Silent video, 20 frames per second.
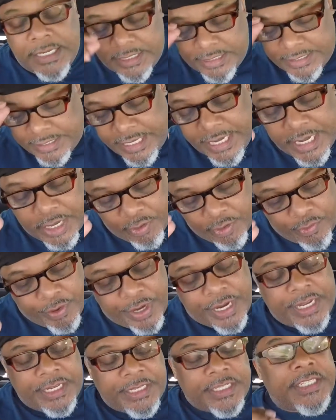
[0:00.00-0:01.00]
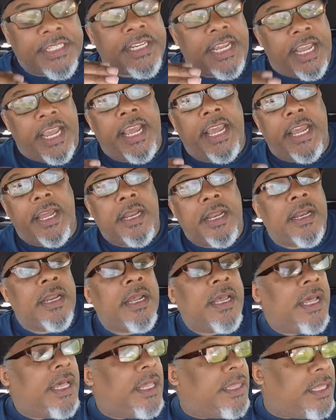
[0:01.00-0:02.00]
decrease in
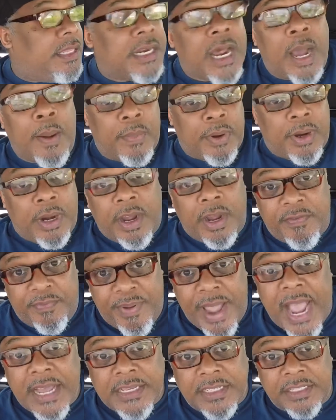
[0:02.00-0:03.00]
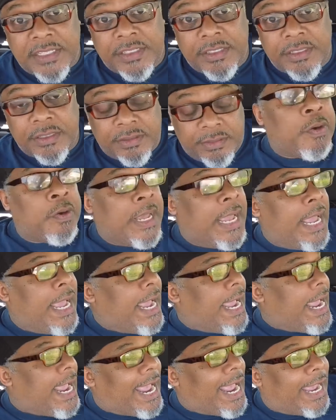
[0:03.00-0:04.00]
the number of passengers.
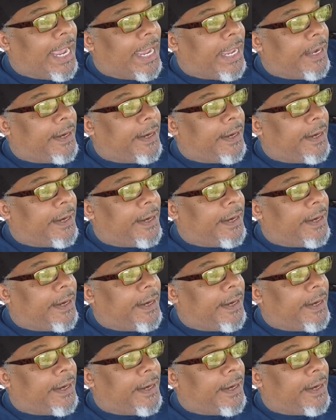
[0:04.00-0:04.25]
And